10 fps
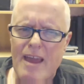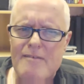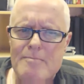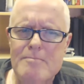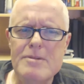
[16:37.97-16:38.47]
They
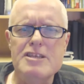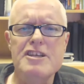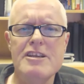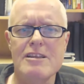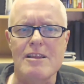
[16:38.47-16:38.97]
have a
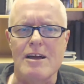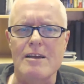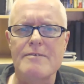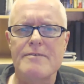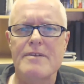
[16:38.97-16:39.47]
mission in
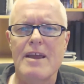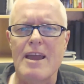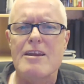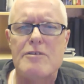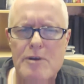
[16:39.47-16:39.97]
life,
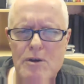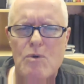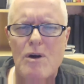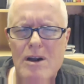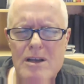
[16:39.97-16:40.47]
and it
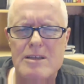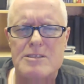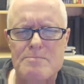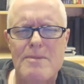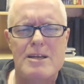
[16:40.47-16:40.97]

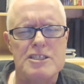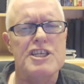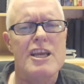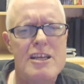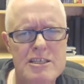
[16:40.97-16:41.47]
requires
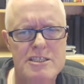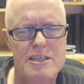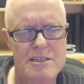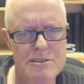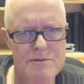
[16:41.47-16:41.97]
much
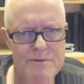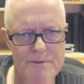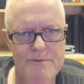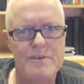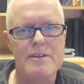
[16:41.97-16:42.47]
energy to
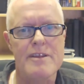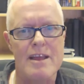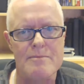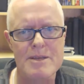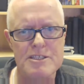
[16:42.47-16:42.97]
fulfill
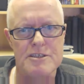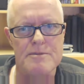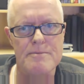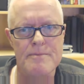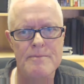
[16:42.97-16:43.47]
that
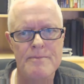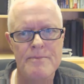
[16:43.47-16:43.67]
mission.